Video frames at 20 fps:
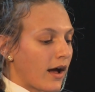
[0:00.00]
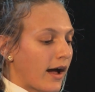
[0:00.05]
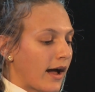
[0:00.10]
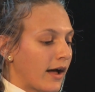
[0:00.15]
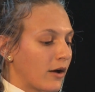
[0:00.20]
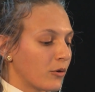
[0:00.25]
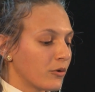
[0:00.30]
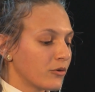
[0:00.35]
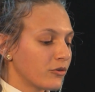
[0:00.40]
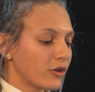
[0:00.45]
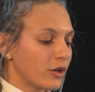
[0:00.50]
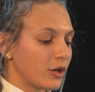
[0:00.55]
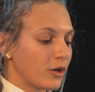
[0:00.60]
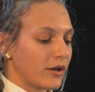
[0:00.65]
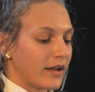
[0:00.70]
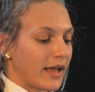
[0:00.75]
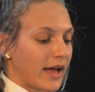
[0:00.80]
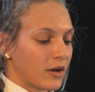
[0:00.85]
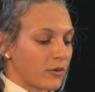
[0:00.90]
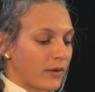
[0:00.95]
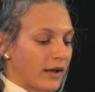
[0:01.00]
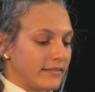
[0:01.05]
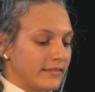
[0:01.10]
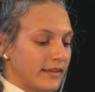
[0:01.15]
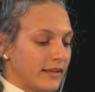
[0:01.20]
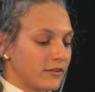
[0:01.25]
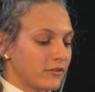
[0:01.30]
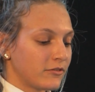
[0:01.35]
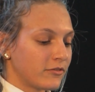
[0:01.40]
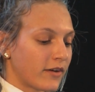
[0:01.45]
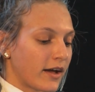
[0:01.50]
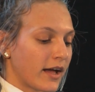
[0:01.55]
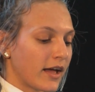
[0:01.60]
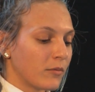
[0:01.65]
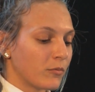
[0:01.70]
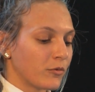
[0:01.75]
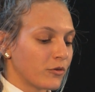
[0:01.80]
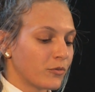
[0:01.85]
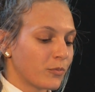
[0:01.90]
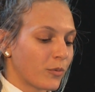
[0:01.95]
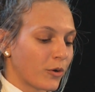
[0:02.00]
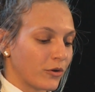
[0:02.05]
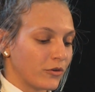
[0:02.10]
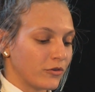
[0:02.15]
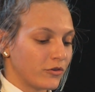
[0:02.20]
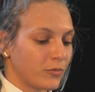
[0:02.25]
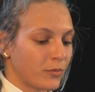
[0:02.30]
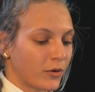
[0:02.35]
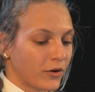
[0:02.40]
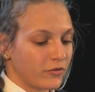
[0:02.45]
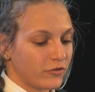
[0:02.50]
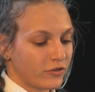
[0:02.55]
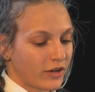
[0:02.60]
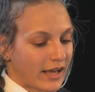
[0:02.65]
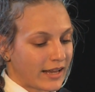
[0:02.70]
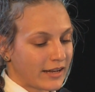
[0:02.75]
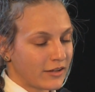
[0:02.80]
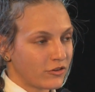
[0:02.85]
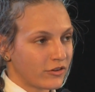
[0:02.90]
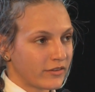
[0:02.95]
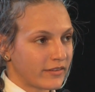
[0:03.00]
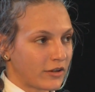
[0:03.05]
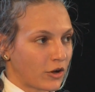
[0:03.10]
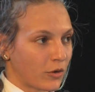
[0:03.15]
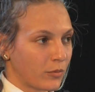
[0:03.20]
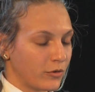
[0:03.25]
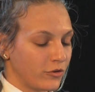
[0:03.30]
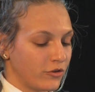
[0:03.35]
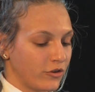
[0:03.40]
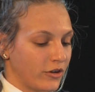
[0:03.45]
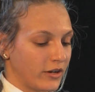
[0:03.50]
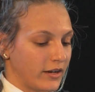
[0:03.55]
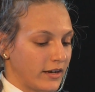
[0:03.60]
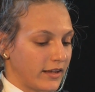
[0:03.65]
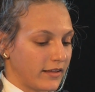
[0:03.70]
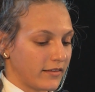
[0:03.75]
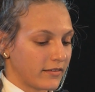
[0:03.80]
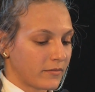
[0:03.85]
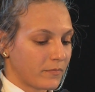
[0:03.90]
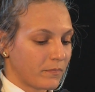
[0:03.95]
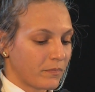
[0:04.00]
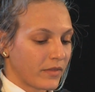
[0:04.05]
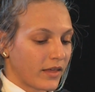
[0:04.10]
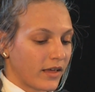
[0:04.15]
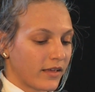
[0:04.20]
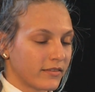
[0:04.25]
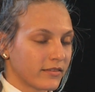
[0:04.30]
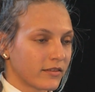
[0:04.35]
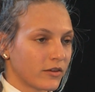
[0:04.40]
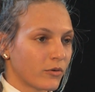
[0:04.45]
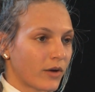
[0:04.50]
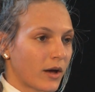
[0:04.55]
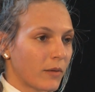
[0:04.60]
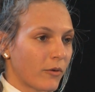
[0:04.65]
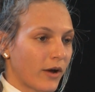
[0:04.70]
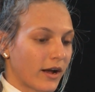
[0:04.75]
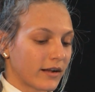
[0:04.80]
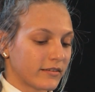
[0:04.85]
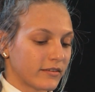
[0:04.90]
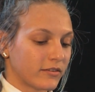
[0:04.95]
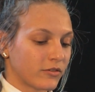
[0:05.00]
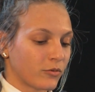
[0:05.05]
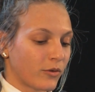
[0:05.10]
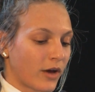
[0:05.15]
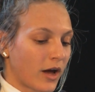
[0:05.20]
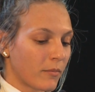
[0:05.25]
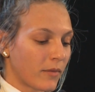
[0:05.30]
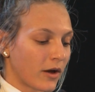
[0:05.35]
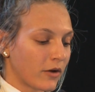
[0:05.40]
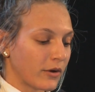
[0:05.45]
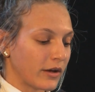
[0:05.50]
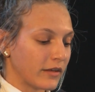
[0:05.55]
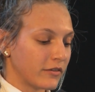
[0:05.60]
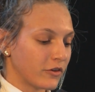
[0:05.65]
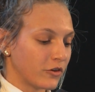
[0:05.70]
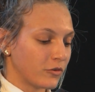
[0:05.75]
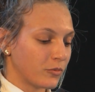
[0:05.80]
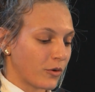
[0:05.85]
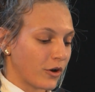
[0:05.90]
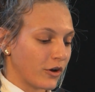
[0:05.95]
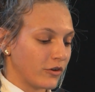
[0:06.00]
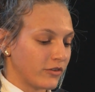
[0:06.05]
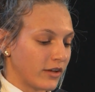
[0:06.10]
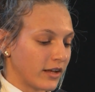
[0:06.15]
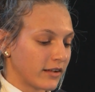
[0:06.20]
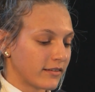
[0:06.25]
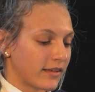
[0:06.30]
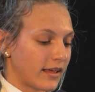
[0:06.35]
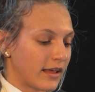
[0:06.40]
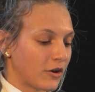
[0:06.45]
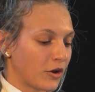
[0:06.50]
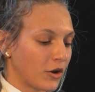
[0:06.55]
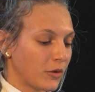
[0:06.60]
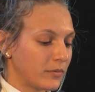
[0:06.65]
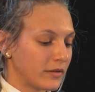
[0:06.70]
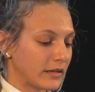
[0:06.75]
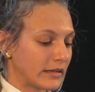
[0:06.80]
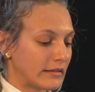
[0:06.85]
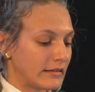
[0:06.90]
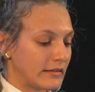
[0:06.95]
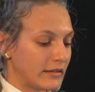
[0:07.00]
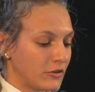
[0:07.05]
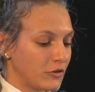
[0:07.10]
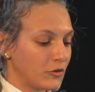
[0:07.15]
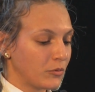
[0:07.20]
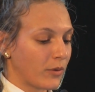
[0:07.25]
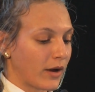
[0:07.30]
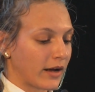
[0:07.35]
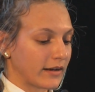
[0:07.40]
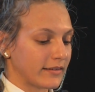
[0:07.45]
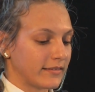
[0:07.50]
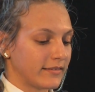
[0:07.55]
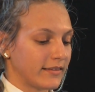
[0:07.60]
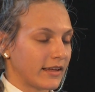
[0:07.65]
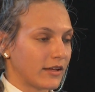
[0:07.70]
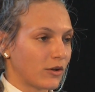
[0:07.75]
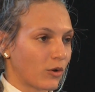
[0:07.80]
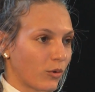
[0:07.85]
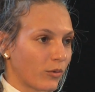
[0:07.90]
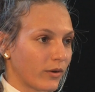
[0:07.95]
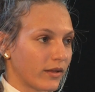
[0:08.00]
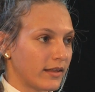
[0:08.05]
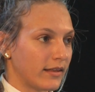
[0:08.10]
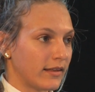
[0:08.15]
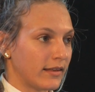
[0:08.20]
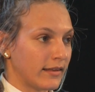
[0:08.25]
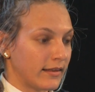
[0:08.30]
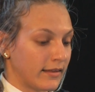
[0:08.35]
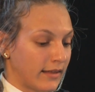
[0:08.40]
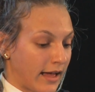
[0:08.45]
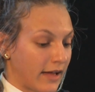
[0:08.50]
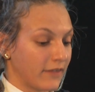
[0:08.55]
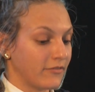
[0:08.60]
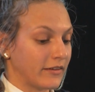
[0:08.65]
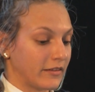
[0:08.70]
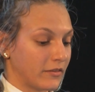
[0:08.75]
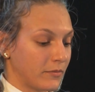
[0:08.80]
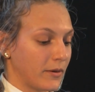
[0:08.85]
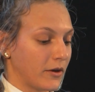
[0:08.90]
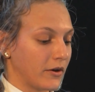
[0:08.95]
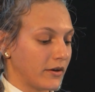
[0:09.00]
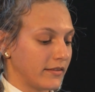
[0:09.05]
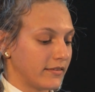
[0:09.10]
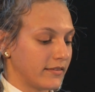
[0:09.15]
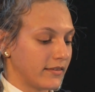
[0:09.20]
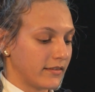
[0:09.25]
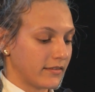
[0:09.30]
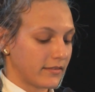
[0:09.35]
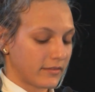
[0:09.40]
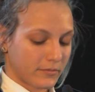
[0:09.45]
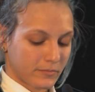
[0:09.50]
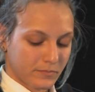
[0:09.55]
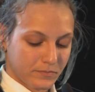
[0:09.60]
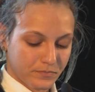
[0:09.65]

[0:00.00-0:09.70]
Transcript: I also learnt how to identify and respond to both challenges and opportunities, a skill I practiced throughout my research project and hope to continue practicing in all life experiences.